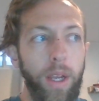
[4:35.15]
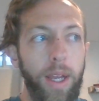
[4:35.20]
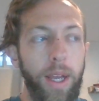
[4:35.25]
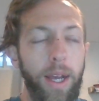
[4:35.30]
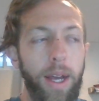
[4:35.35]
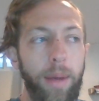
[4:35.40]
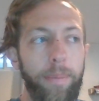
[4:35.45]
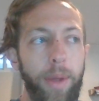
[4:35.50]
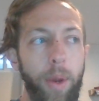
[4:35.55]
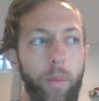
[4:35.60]

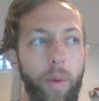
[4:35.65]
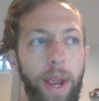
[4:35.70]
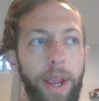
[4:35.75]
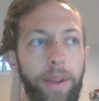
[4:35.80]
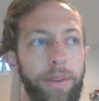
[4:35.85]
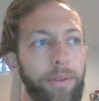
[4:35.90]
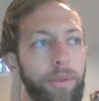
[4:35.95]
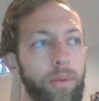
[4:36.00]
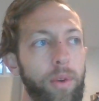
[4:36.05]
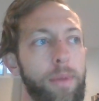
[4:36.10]
They
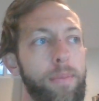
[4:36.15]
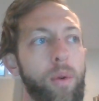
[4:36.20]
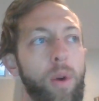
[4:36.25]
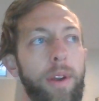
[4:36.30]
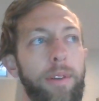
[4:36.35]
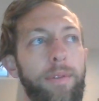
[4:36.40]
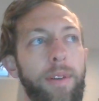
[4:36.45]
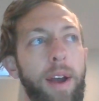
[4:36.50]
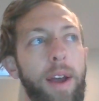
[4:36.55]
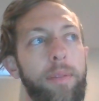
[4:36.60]
raised
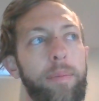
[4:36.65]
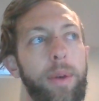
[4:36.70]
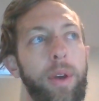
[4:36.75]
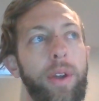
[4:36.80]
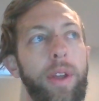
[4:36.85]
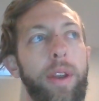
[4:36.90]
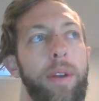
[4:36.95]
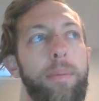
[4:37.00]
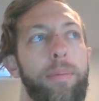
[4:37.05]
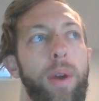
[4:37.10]
3.5
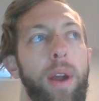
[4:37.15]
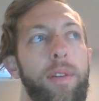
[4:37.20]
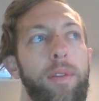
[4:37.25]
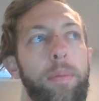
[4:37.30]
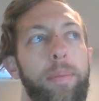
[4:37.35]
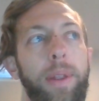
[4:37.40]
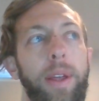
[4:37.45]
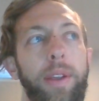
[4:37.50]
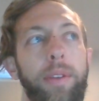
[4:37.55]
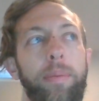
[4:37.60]
million in
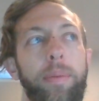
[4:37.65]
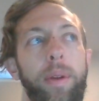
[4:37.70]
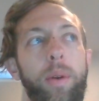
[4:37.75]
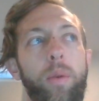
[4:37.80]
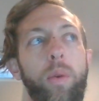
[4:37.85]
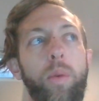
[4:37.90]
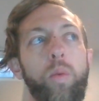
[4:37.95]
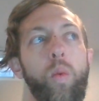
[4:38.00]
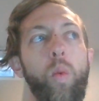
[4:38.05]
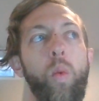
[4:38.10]
private placement
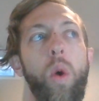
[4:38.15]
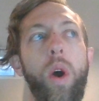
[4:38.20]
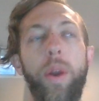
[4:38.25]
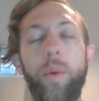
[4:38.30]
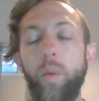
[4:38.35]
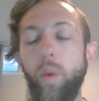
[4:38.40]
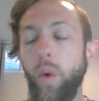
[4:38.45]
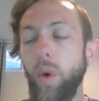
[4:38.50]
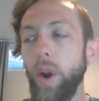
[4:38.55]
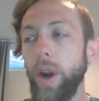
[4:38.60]
with
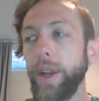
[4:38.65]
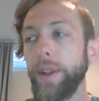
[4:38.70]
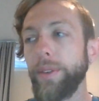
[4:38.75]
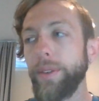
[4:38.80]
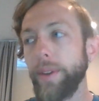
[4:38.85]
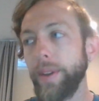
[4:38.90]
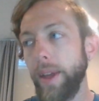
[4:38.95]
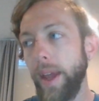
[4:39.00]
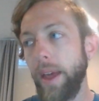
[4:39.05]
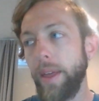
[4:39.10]
one
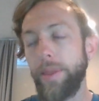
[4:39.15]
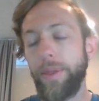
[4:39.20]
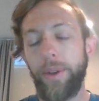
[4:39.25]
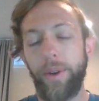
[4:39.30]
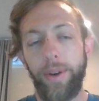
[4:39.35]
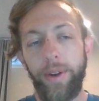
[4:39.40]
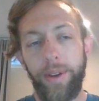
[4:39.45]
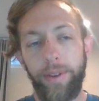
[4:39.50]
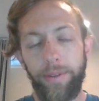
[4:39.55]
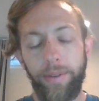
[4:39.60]
warrant at
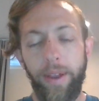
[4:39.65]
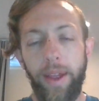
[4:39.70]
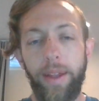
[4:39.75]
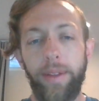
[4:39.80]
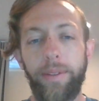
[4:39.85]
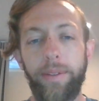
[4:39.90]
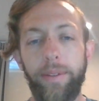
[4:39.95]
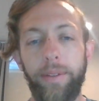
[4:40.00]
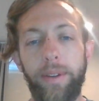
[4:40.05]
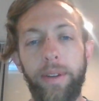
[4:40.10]
30
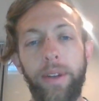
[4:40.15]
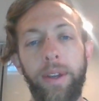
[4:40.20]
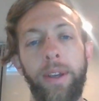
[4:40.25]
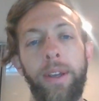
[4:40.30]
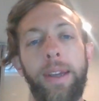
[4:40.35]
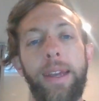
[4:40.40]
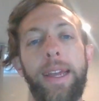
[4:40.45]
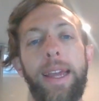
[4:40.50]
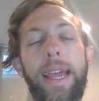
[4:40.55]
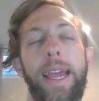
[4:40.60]
cents
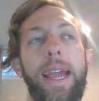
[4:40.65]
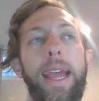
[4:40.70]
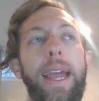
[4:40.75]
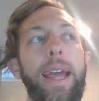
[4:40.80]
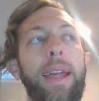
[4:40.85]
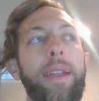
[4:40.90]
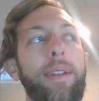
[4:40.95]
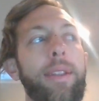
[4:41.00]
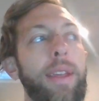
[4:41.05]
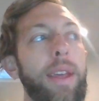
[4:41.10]

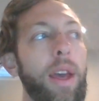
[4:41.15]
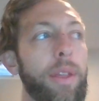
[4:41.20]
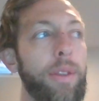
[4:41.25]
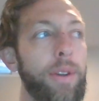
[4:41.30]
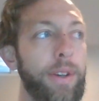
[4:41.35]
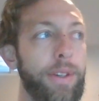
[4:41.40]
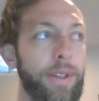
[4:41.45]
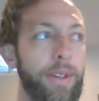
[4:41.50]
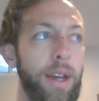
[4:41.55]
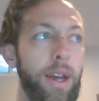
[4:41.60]
and the
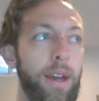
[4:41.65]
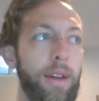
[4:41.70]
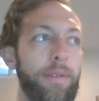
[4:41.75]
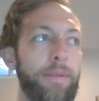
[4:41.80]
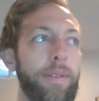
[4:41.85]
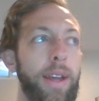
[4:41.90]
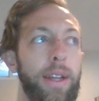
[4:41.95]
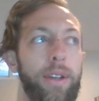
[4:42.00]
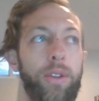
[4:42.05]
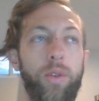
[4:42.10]
other
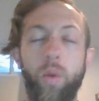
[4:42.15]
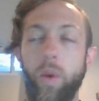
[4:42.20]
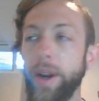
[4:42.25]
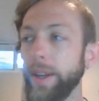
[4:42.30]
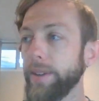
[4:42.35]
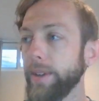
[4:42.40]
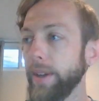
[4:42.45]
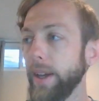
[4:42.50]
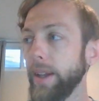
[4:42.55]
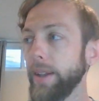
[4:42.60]
stuff at 20
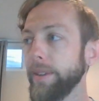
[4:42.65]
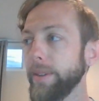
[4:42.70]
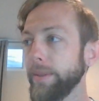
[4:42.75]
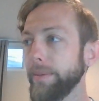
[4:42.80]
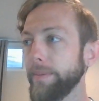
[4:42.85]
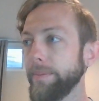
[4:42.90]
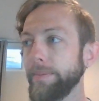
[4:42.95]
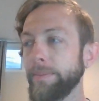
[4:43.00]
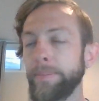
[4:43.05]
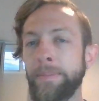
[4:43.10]
cents.
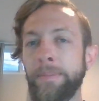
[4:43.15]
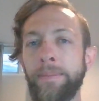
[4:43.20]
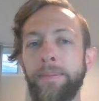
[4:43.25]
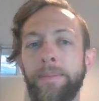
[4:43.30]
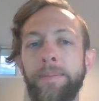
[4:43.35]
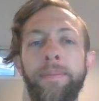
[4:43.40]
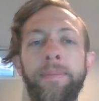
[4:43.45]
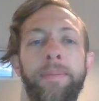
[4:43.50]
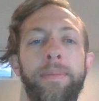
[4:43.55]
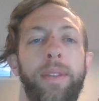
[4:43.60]

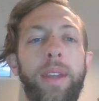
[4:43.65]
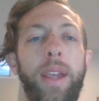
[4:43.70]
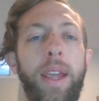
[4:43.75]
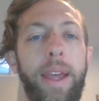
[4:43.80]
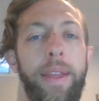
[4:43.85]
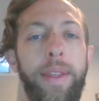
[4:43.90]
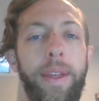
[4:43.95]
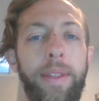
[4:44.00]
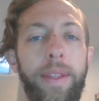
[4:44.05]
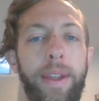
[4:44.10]

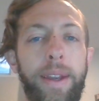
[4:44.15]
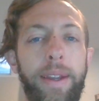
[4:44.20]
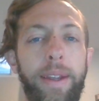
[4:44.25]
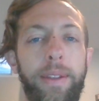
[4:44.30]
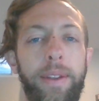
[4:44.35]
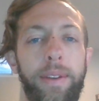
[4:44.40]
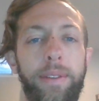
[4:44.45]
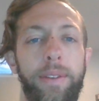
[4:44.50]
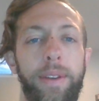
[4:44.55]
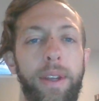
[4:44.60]
And then they did
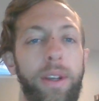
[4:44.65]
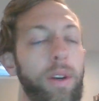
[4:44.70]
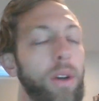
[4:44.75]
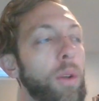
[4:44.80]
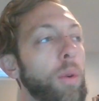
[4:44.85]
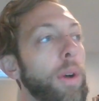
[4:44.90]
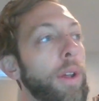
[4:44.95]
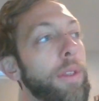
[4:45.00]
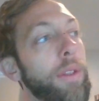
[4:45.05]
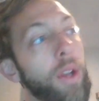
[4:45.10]
this
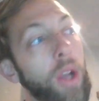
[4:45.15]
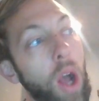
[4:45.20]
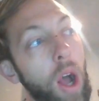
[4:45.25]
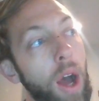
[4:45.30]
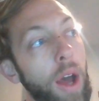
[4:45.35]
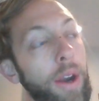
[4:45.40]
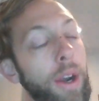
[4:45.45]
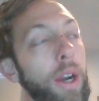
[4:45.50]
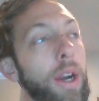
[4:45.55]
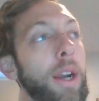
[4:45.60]
deal with
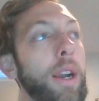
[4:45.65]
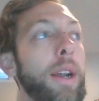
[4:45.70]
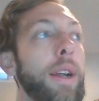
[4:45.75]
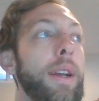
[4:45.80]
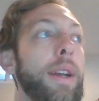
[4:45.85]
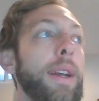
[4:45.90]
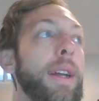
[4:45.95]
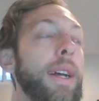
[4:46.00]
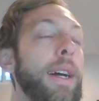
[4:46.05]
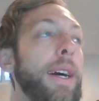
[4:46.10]
Cotter
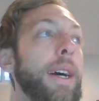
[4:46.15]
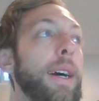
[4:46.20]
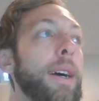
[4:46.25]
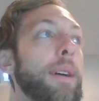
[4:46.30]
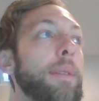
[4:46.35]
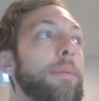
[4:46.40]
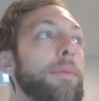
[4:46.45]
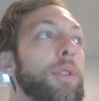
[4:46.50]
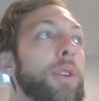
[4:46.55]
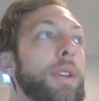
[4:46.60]

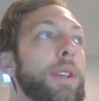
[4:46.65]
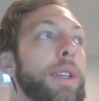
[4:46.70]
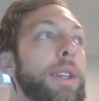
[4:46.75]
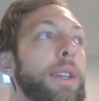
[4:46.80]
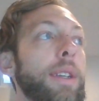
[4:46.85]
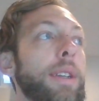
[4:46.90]
for